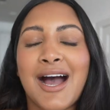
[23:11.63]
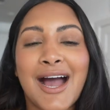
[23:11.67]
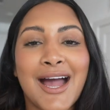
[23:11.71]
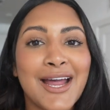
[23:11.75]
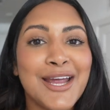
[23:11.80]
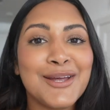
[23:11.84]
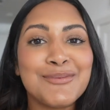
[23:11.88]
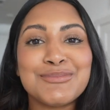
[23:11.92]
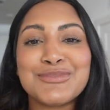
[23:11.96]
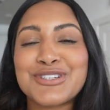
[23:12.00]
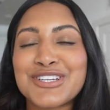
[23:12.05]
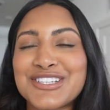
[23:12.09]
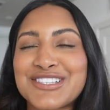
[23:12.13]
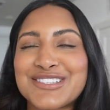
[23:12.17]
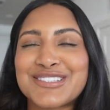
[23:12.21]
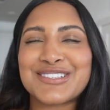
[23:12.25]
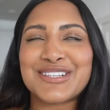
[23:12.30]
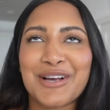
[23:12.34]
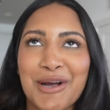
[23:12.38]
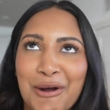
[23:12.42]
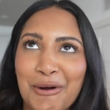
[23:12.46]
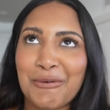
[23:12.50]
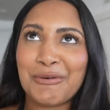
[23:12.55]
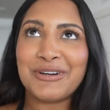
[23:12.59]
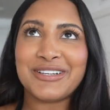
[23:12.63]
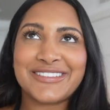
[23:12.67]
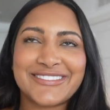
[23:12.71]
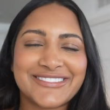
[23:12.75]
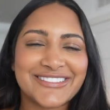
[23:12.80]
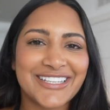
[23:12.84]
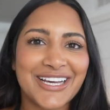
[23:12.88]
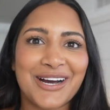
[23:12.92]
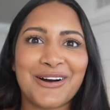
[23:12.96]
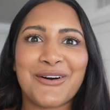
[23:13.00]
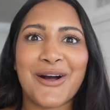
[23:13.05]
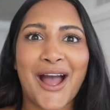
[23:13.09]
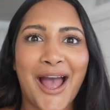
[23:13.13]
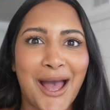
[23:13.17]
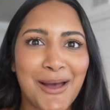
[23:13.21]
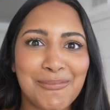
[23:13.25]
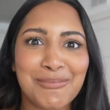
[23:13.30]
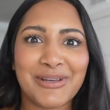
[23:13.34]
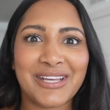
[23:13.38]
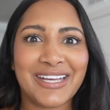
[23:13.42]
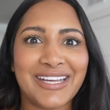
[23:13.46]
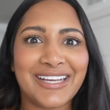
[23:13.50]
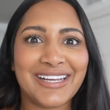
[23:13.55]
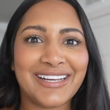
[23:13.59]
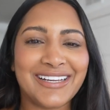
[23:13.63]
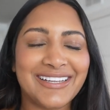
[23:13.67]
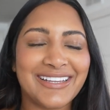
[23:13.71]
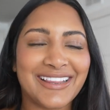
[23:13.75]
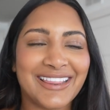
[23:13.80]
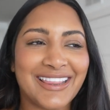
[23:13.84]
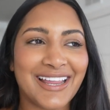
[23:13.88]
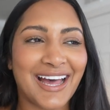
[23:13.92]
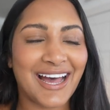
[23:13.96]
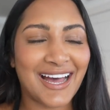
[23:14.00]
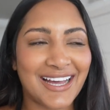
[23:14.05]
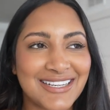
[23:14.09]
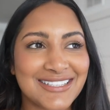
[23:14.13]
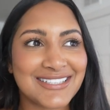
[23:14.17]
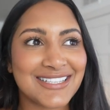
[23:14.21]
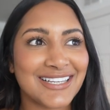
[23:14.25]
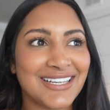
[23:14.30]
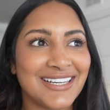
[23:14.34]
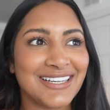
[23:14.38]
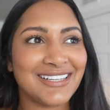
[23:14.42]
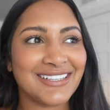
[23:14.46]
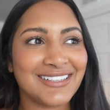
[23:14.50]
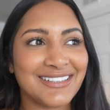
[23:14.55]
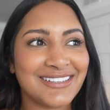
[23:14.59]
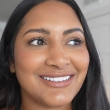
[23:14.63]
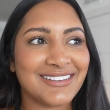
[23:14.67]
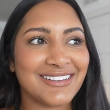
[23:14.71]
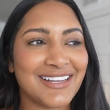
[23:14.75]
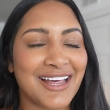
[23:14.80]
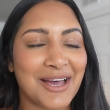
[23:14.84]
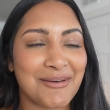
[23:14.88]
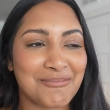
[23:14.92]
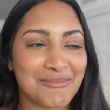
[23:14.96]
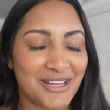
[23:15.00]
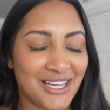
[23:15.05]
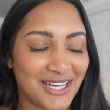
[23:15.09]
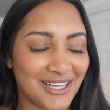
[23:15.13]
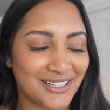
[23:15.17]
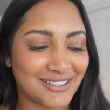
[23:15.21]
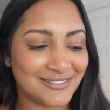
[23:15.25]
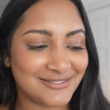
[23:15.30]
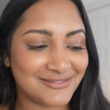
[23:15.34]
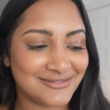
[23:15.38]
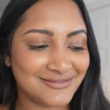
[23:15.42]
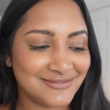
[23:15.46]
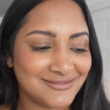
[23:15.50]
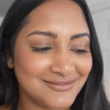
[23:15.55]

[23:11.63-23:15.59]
I am just so, so happy that that man